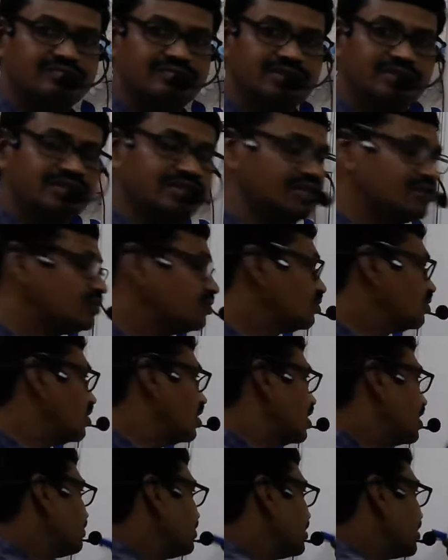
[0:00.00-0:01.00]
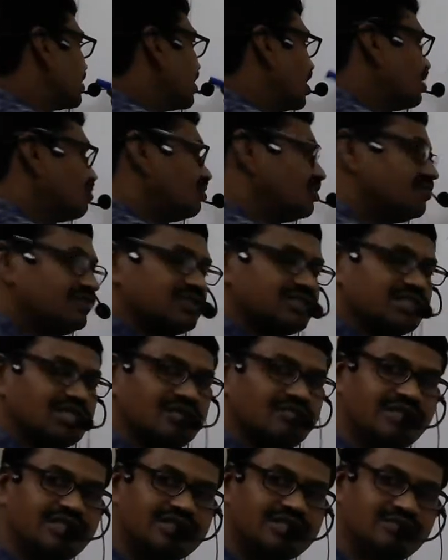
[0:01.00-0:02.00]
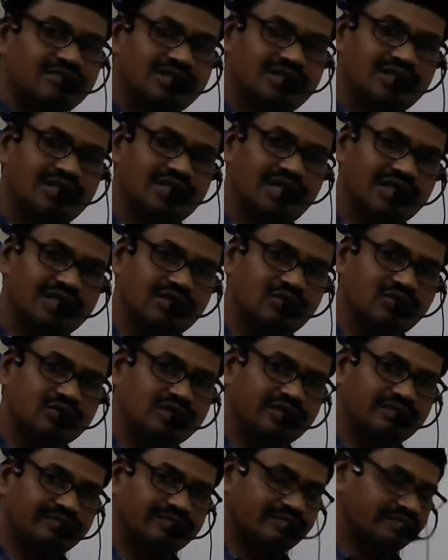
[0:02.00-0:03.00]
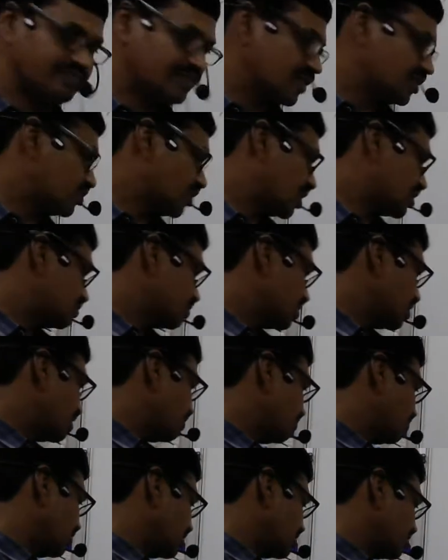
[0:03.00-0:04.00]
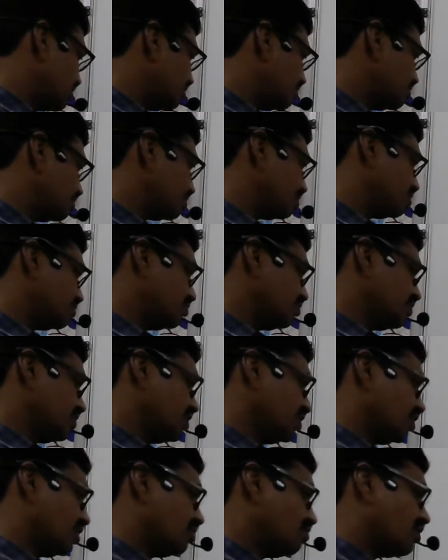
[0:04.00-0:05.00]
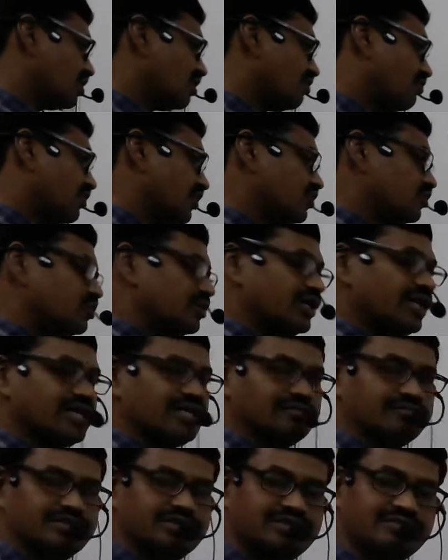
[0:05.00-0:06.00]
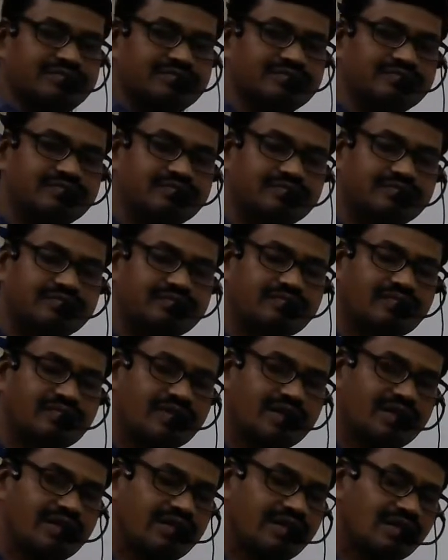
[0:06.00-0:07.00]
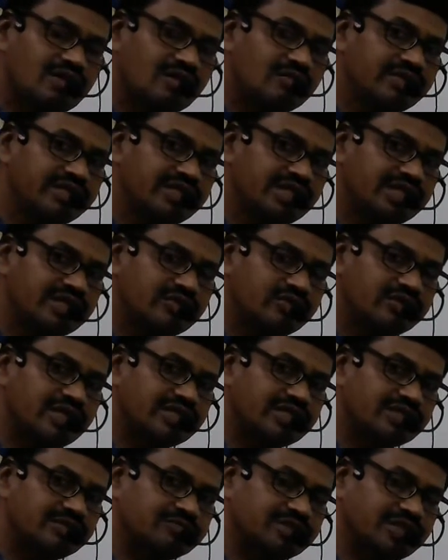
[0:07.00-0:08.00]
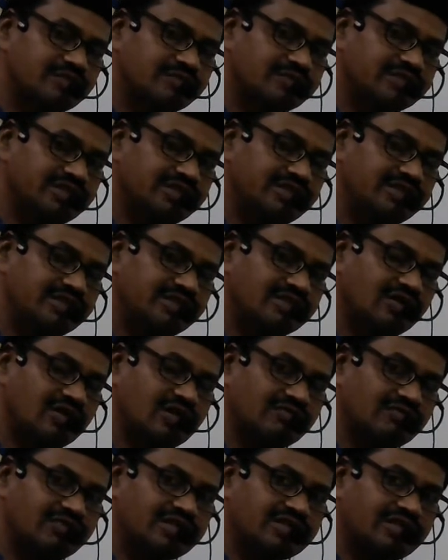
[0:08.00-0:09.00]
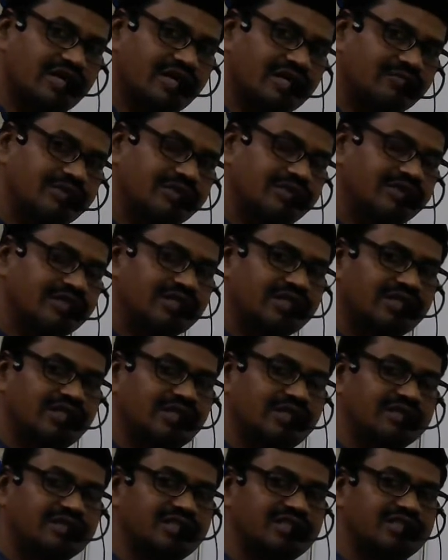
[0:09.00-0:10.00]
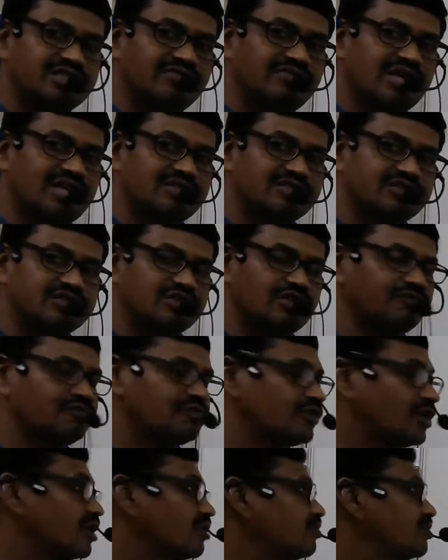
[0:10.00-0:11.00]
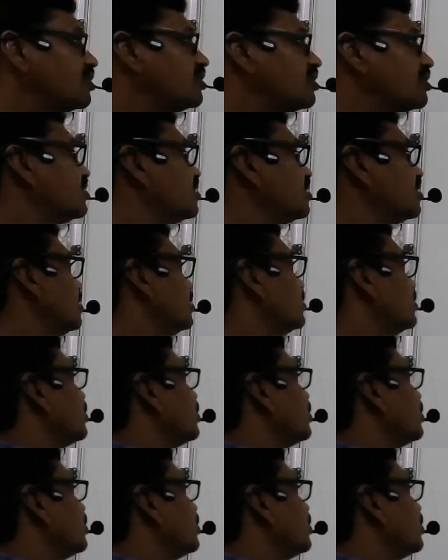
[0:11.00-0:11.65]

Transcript: No, along with carbon which element is present? Hydrogen. So as per the definition, number of hydrogen atoms. How many hydrogen atoms are present along with carbon? That is the valency of carbon. So